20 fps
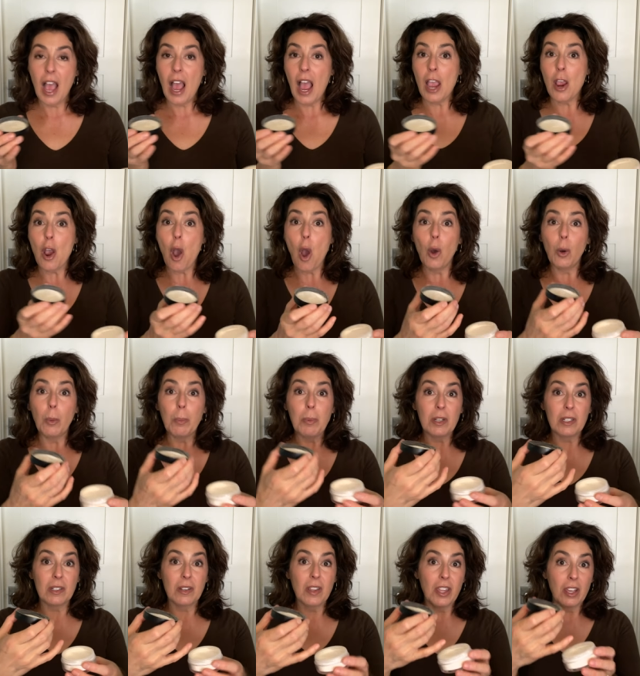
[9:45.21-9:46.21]
I
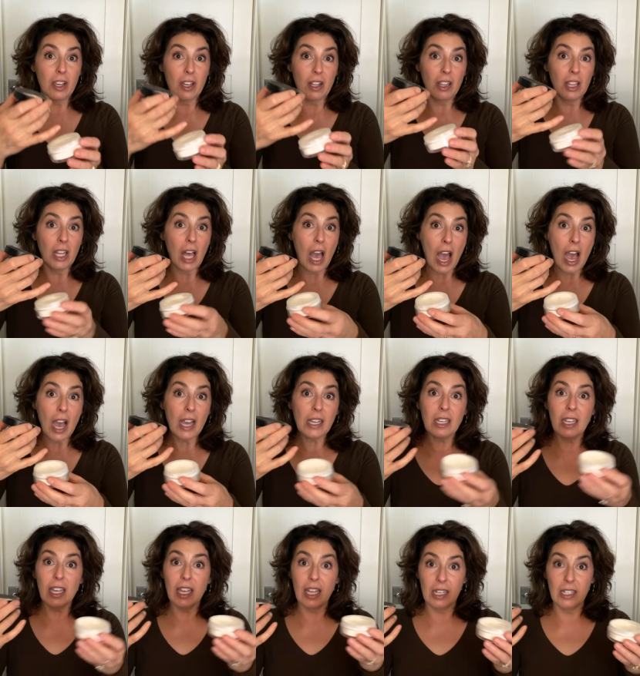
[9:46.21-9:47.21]
opened the lock
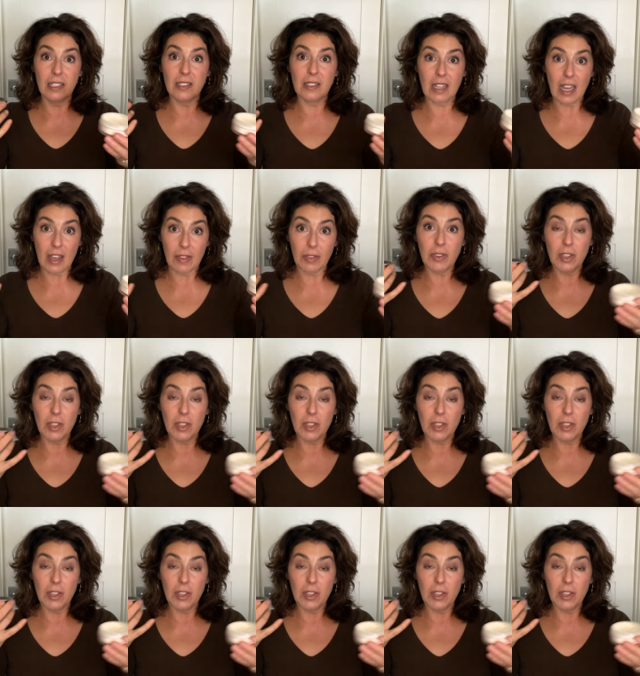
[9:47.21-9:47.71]
and it's got,